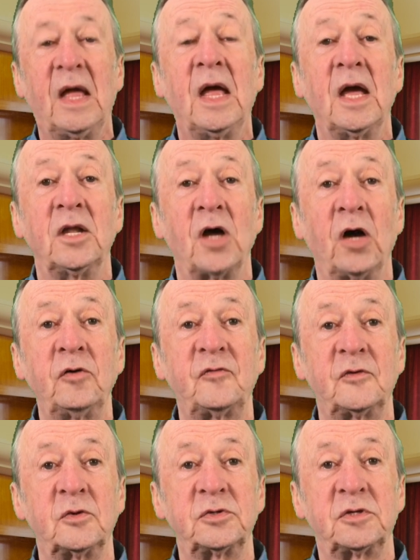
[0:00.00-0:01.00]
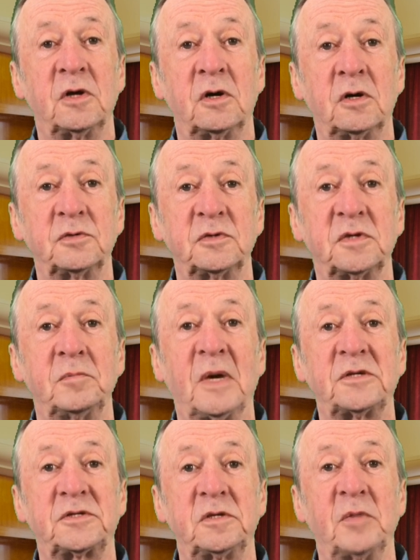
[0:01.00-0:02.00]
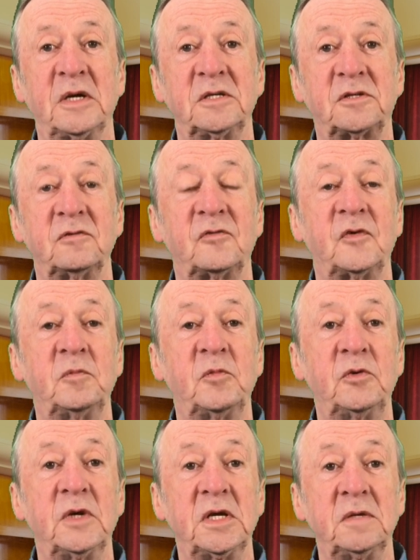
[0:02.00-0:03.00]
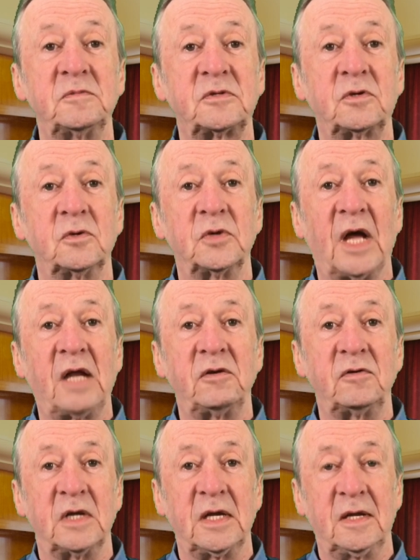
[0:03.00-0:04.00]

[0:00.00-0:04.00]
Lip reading: In overall charge was a master mason from Reims called Henry.